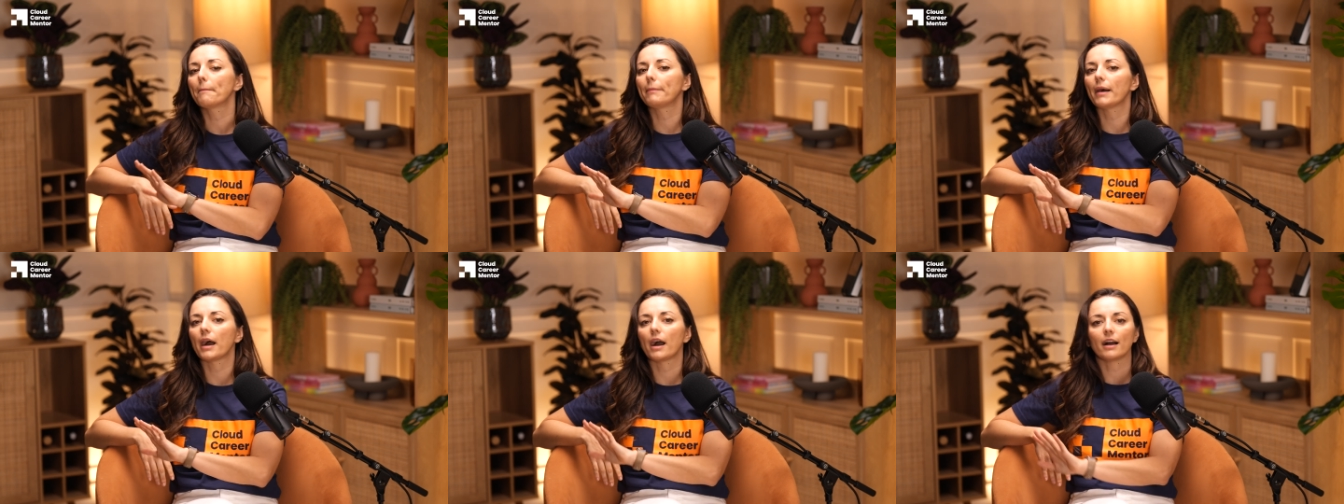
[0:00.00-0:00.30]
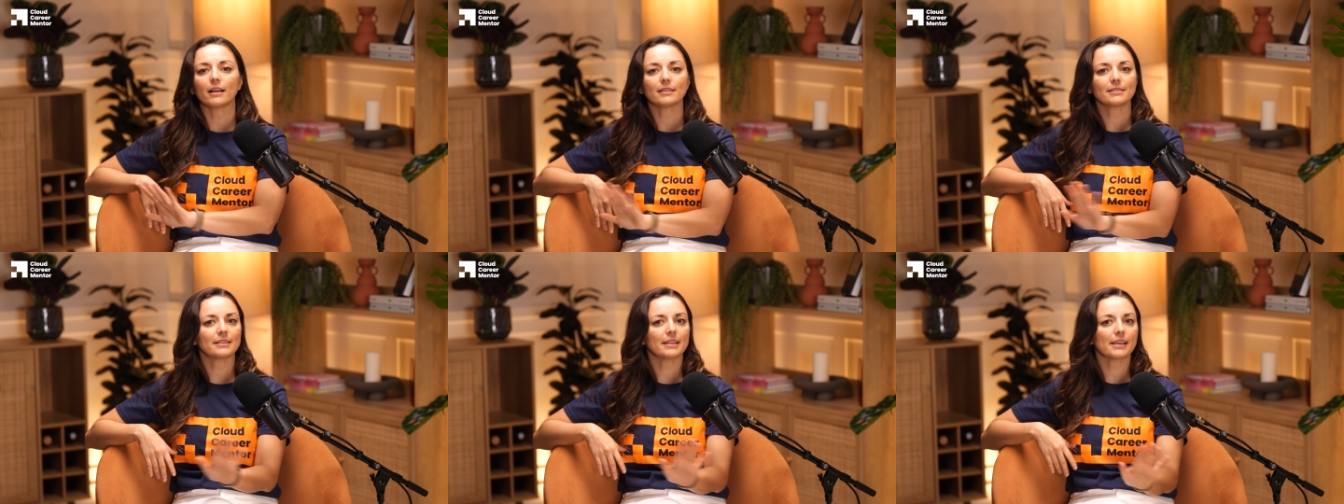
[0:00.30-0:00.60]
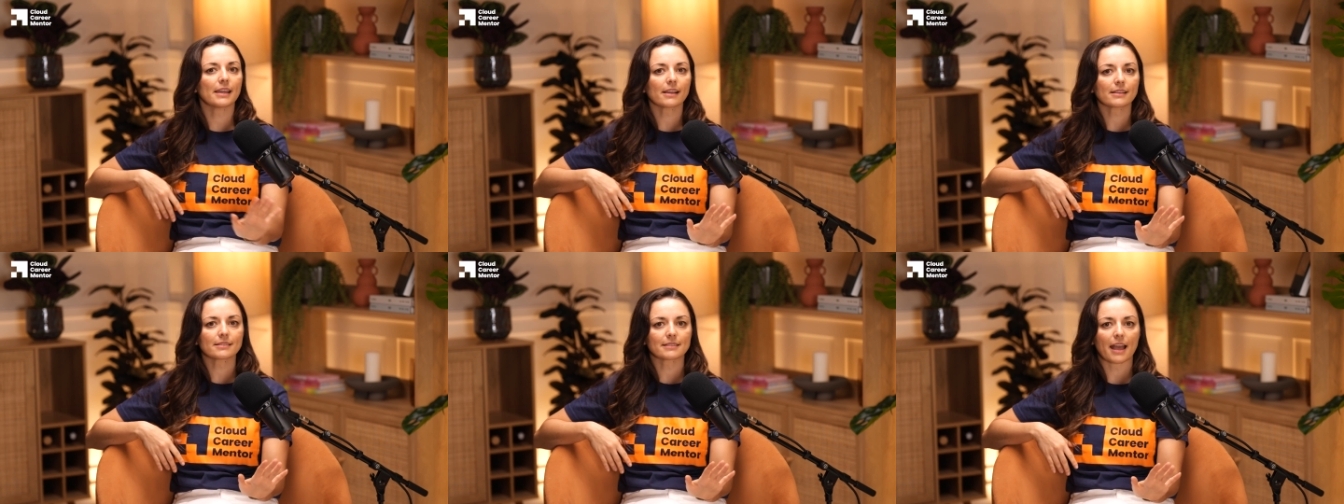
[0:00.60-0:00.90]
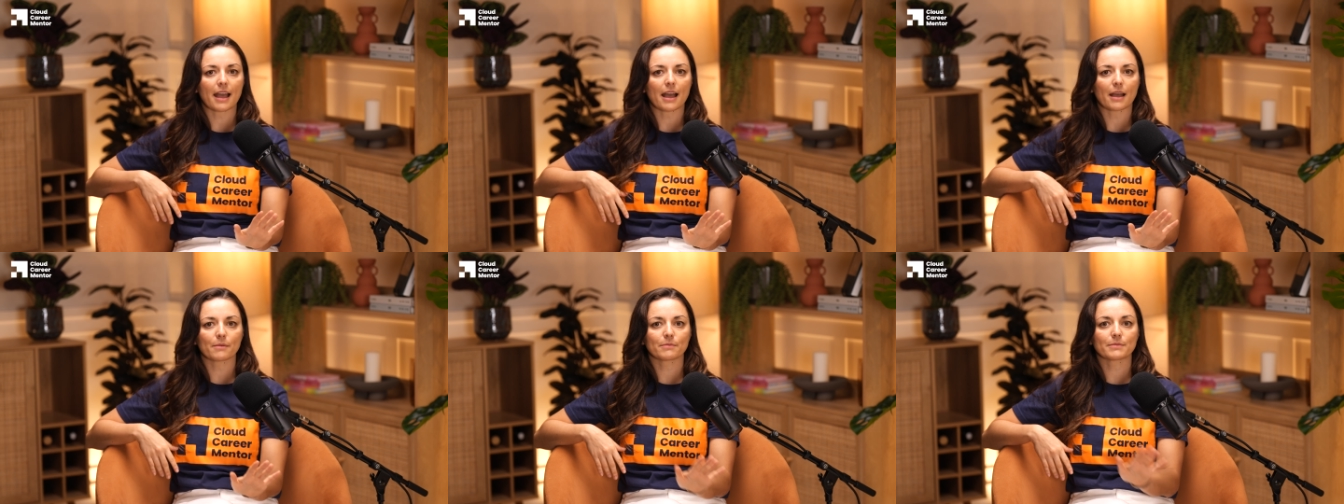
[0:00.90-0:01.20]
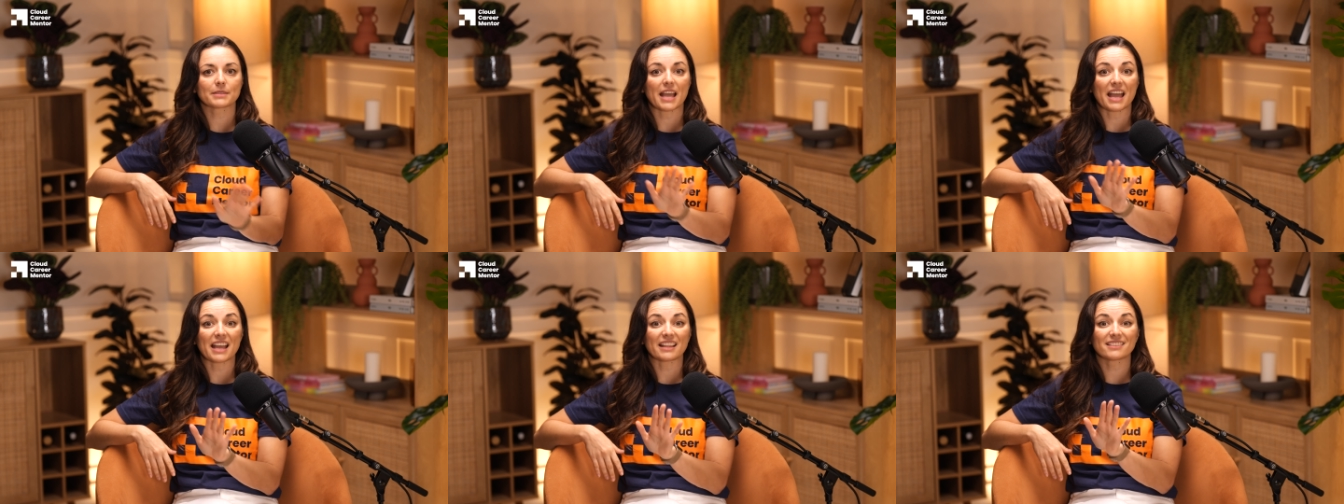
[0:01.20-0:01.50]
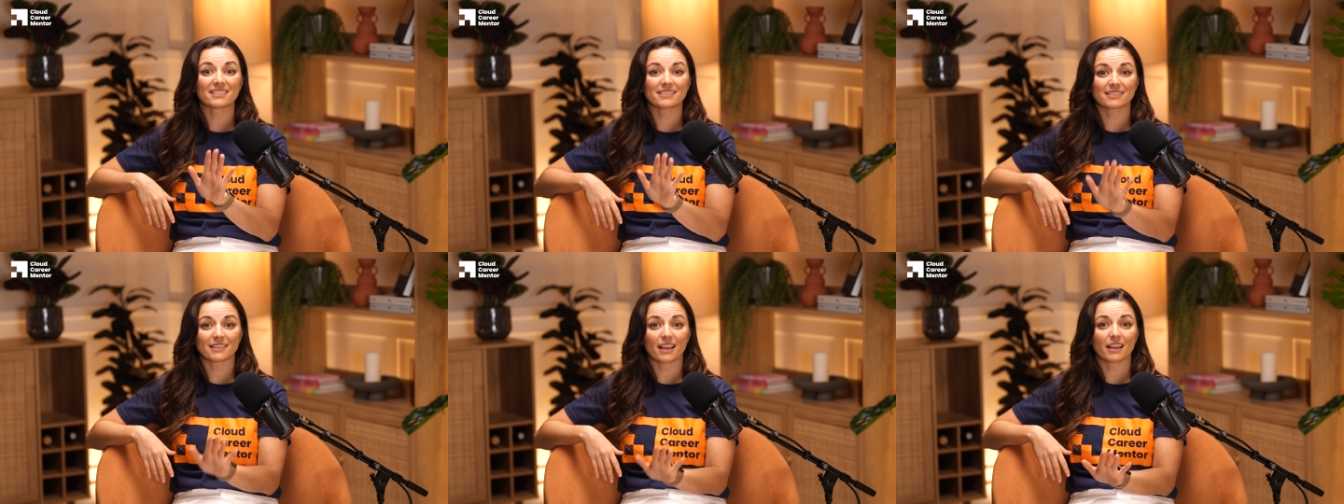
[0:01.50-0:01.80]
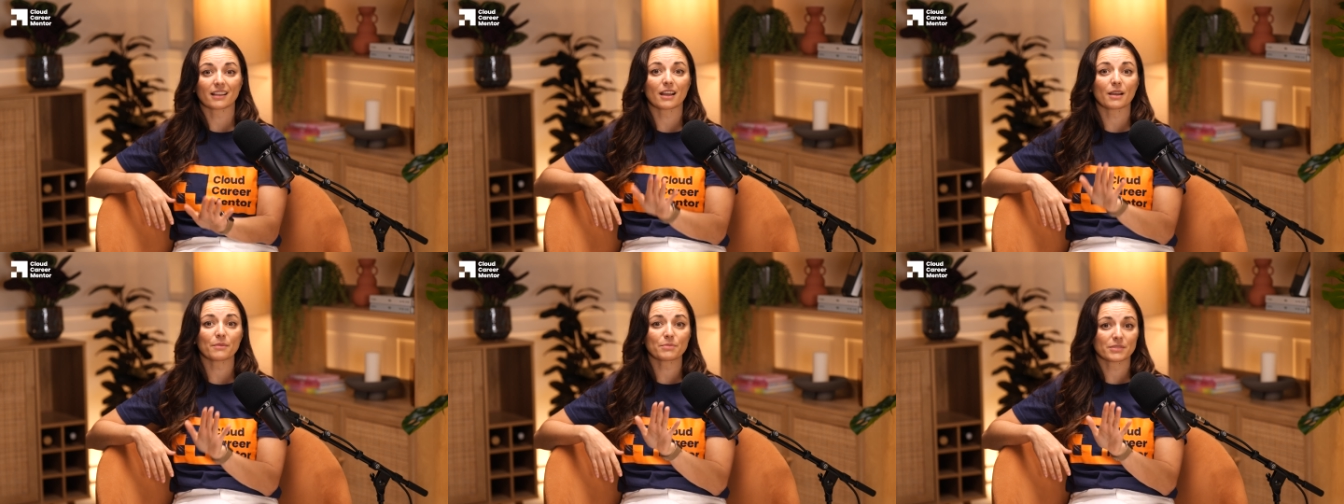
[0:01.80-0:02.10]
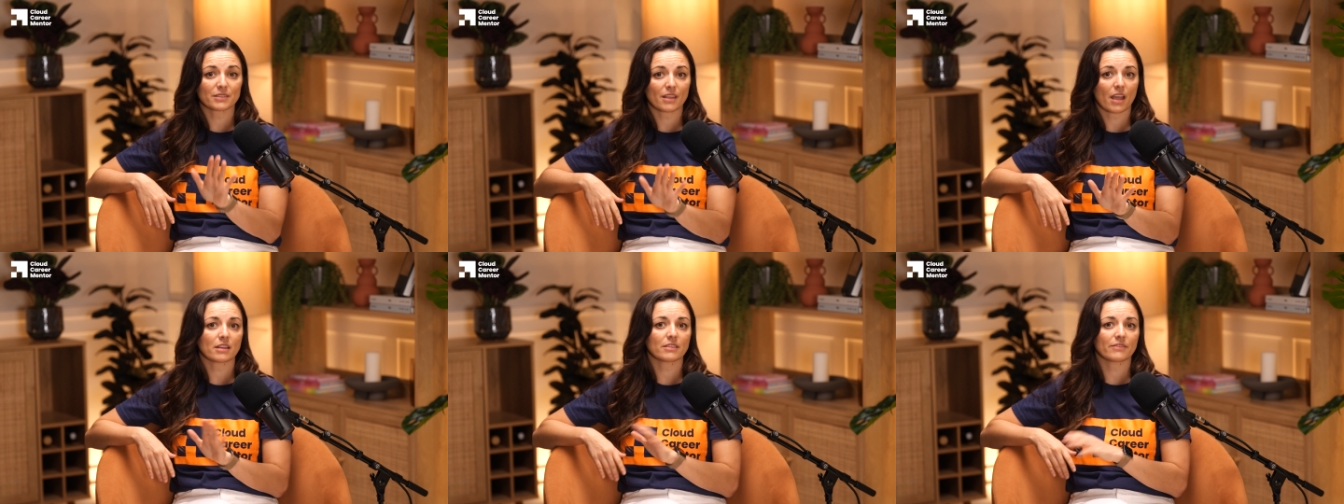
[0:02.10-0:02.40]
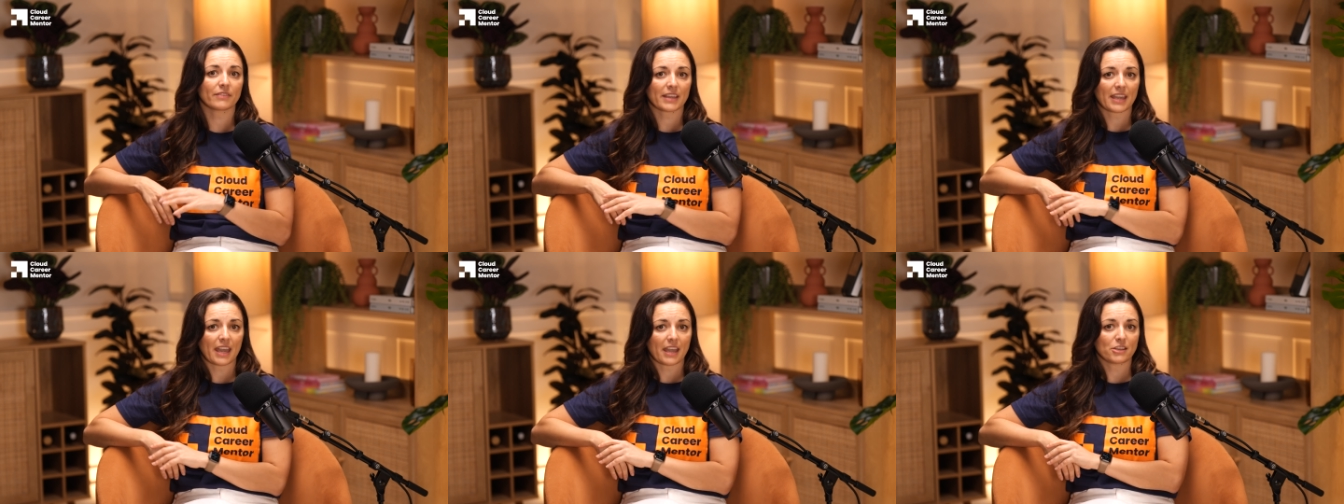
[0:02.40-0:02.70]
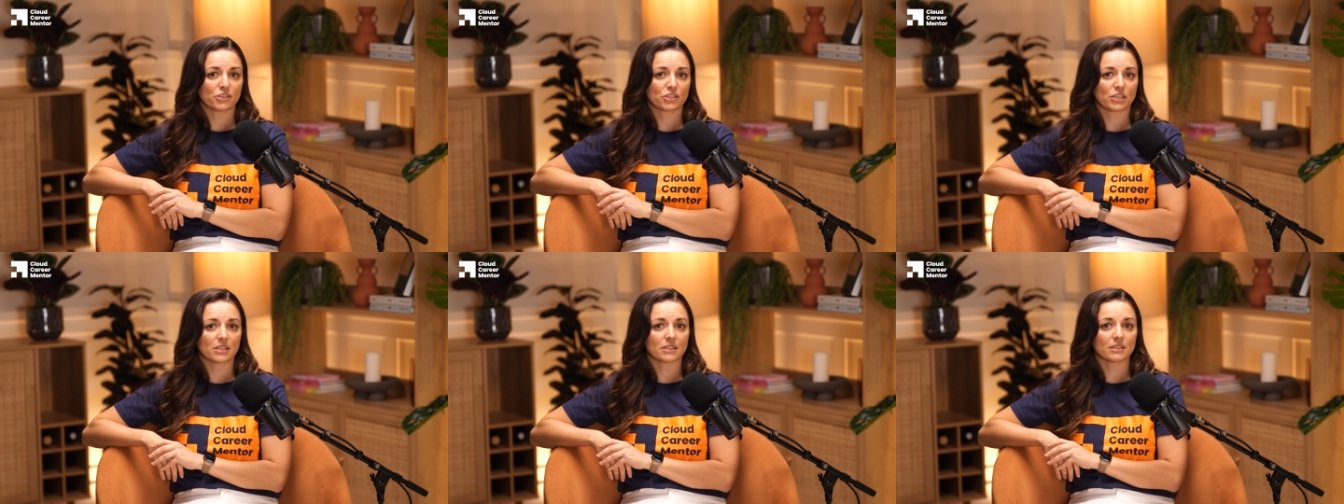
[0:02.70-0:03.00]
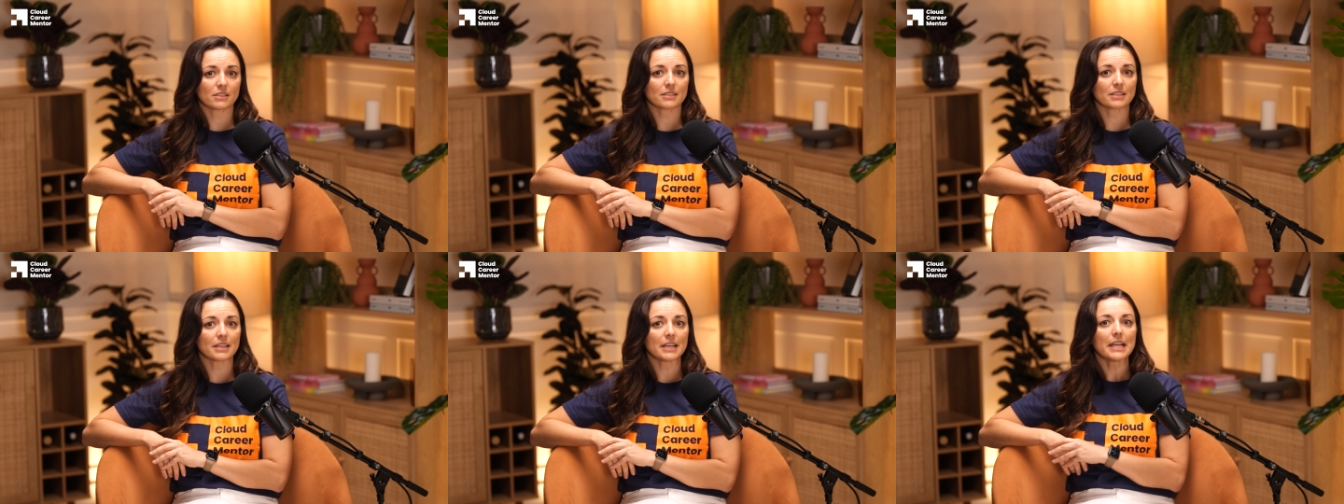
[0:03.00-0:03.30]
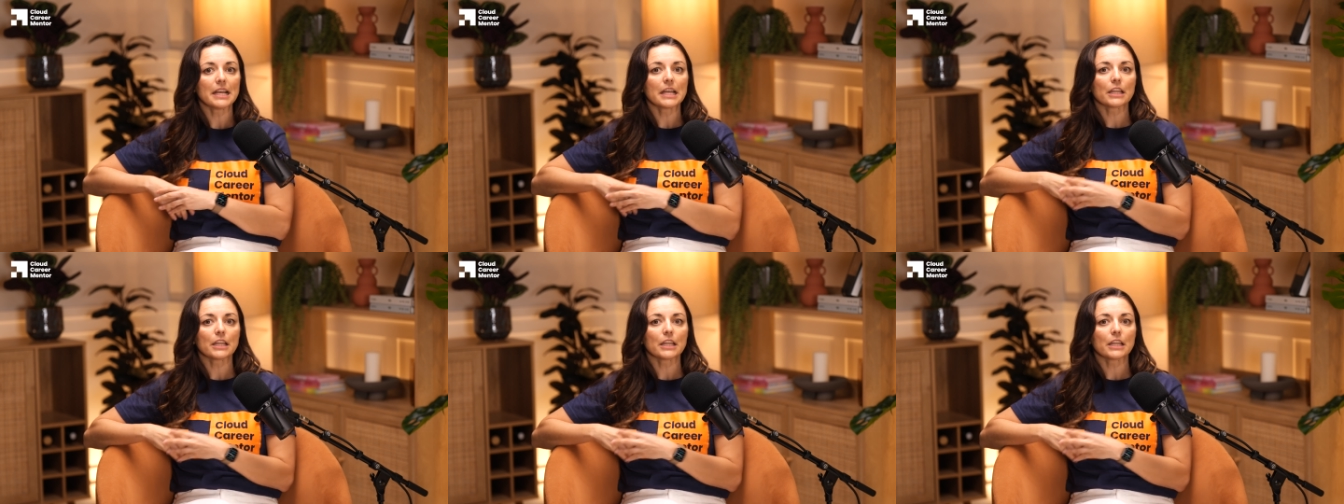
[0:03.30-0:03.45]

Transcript: pass the exams, and stack up certifications,